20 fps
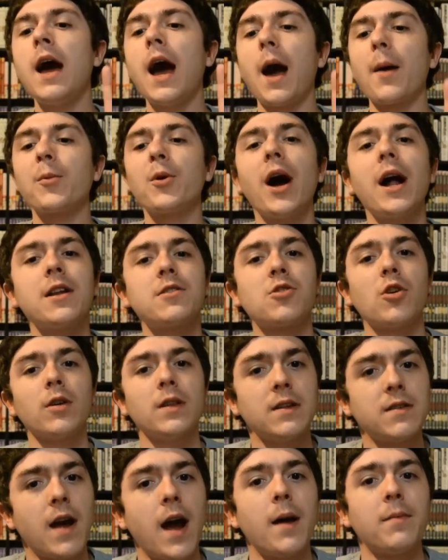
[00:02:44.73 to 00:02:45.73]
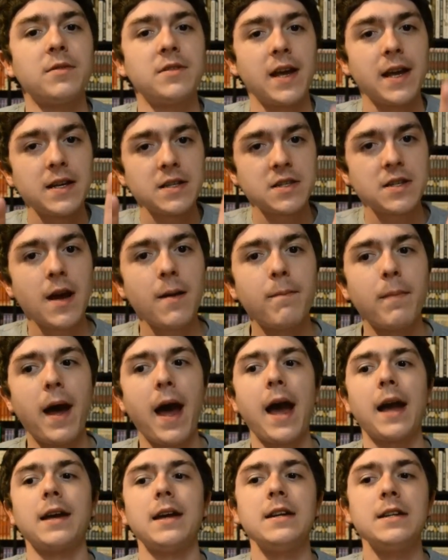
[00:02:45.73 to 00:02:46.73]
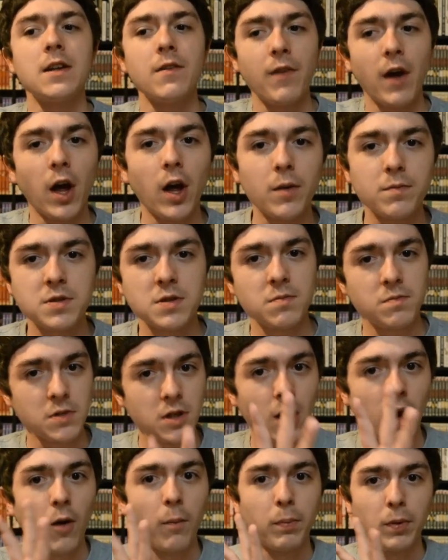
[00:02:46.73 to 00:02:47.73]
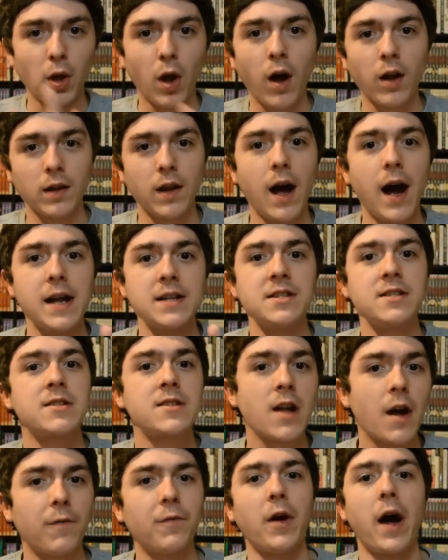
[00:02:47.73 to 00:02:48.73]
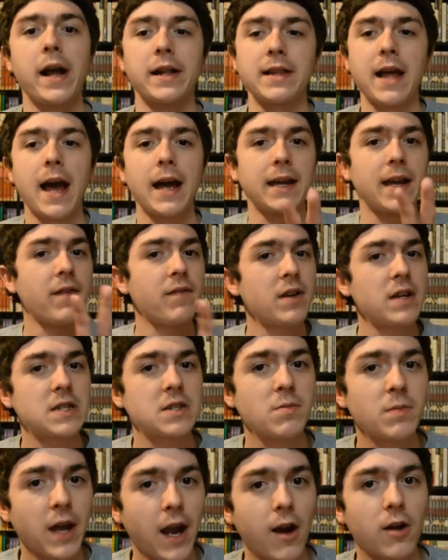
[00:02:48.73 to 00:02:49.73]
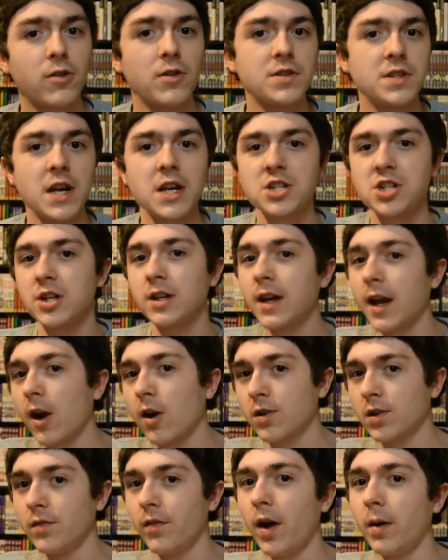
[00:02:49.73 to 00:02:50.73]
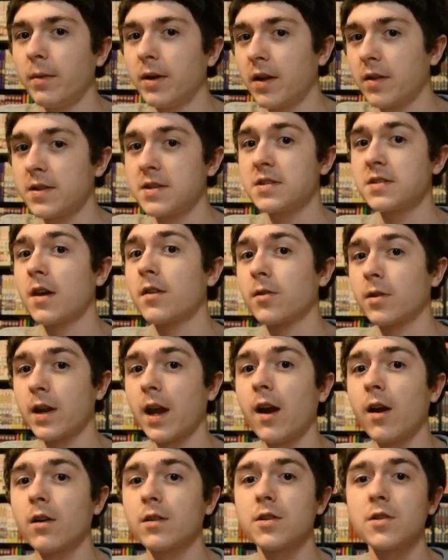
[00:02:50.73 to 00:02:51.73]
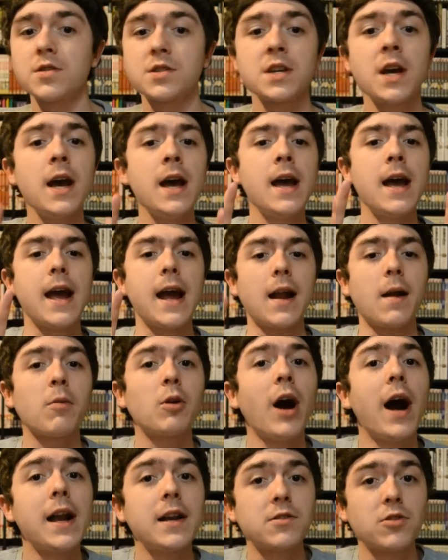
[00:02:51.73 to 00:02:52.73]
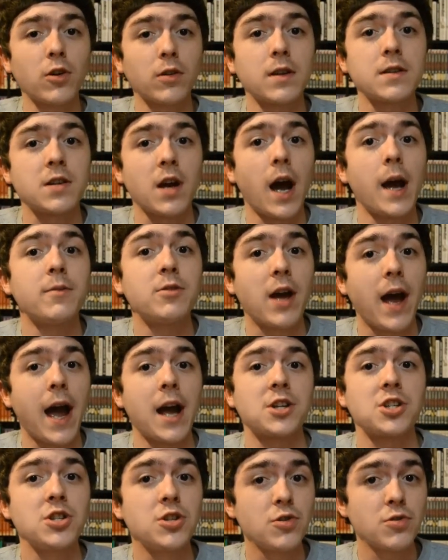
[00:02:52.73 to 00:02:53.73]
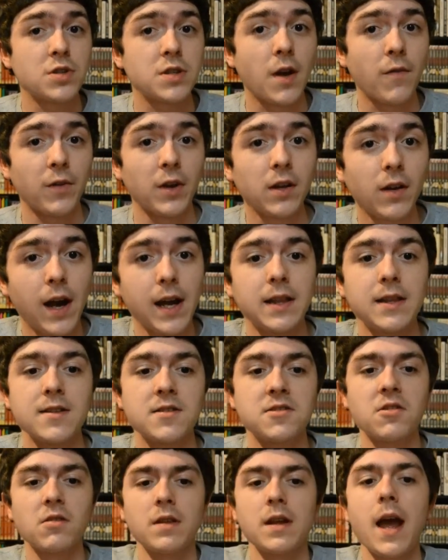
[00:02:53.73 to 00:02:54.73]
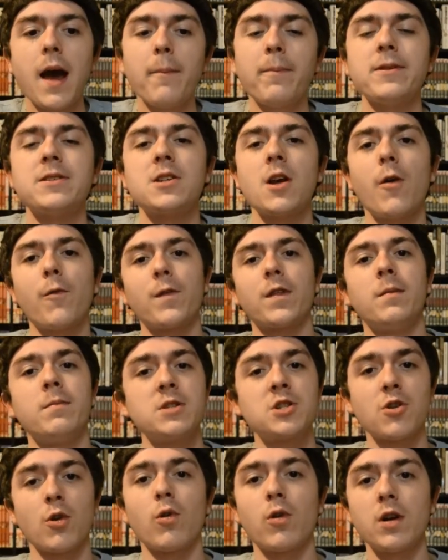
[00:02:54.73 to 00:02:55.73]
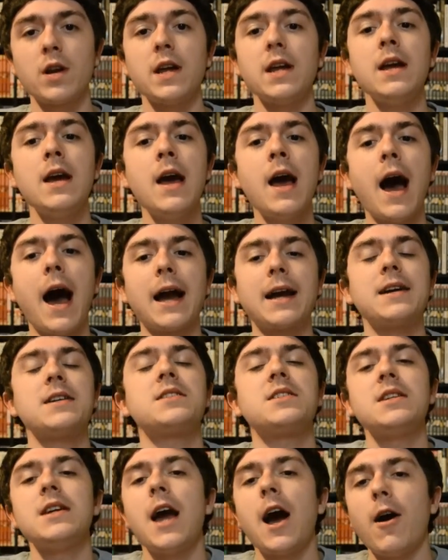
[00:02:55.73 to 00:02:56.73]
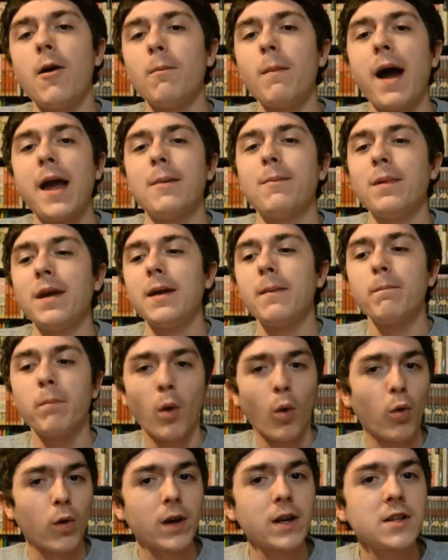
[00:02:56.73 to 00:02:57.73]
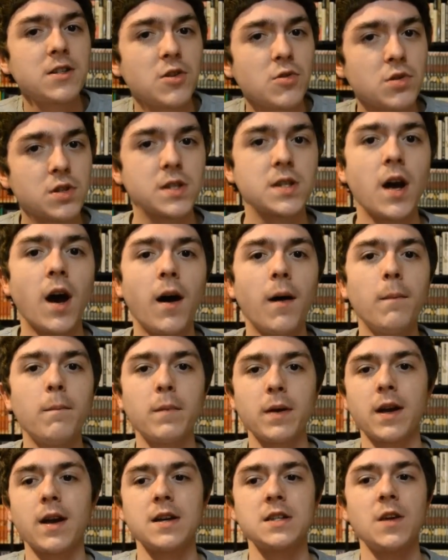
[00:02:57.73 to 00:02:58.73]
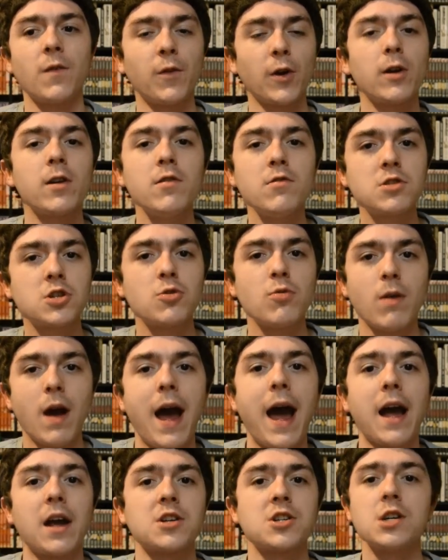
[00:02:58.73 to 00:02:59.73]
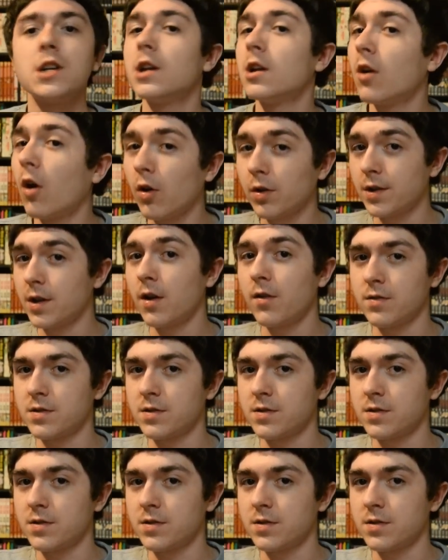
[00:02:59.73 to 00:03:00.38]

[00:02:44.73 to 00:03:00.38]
I'm glad it took the time to take a step back and develop some, you know, plot lines and stuff like that, giving us some characterization, character development of these other characters, and I'm glad it took the time to actually do something like this. So the episode, for the majority, I could see how it might be boring to some, because if you're used to action in Old